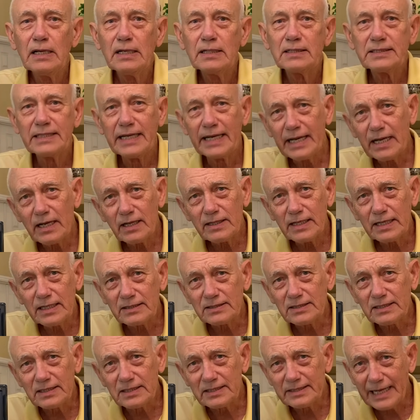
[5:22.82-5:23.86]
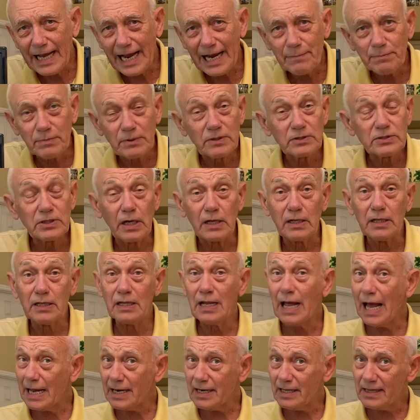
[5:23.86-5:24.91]
tell his disciples a
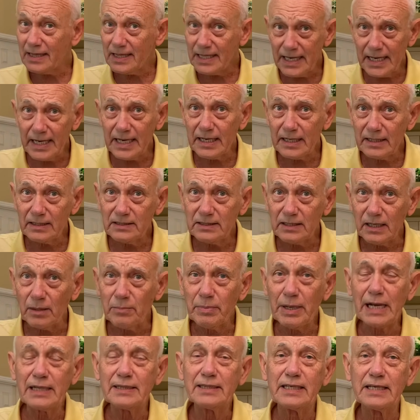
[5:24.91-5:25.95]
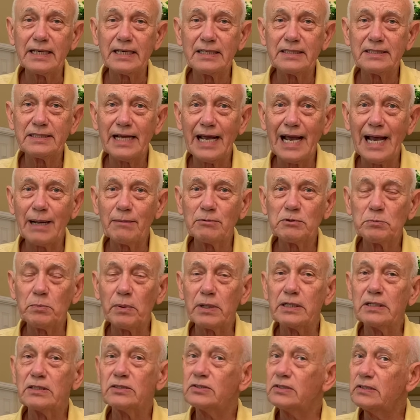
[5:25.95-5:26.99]
lot of things about the end times, but
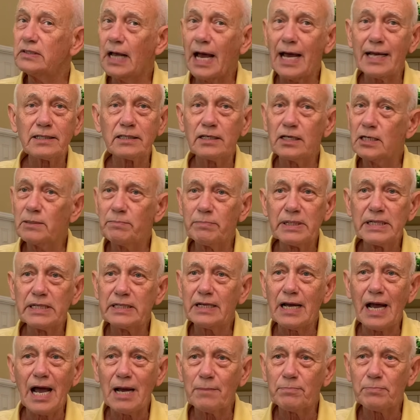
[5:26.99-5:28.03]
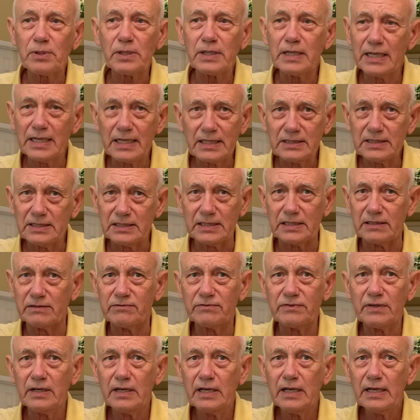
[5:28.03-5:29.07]
he's not going to be
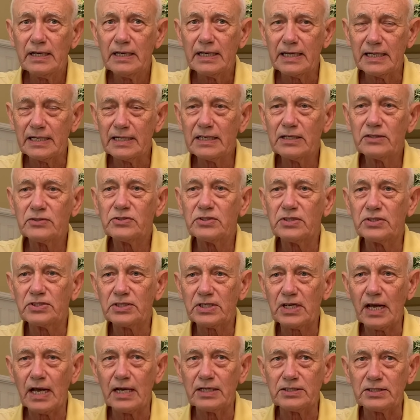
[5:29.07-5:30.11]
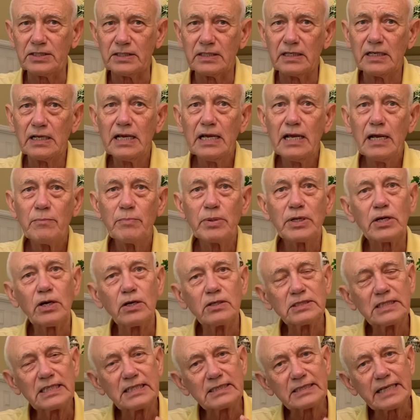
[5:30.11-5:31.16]
comprehensive in his discussion because
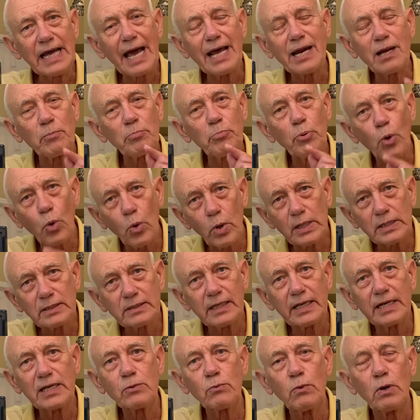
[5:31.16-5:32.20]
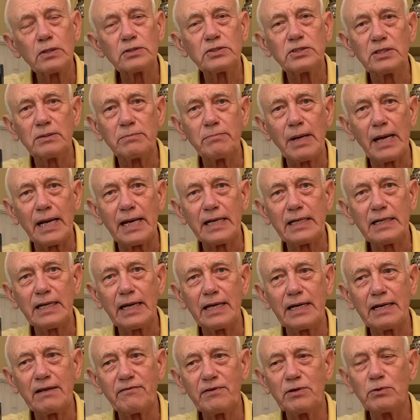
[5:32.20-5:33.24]
he's got a point that he wants to make.
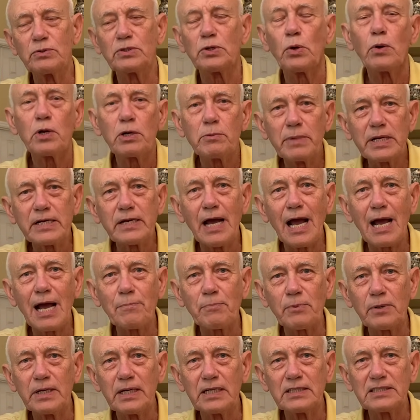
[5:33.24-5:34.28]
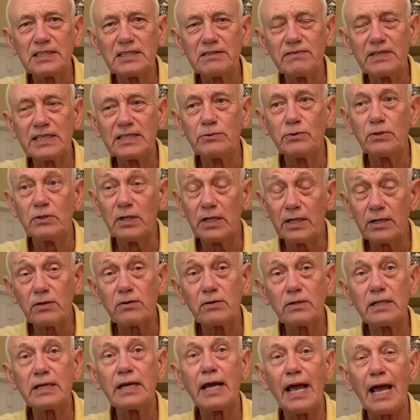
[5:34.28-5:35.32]
And if he was going to be comprehensive, he'd
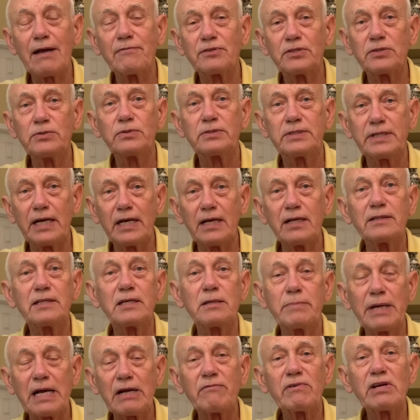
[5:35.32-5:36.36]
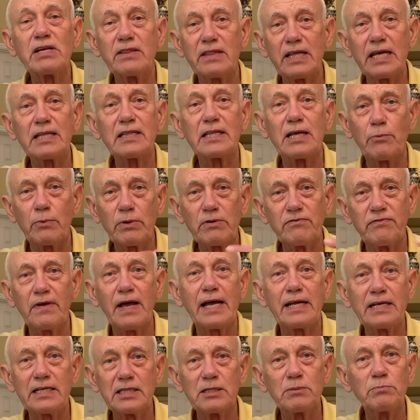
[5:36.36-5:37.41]
literally have to tell them everything that we find in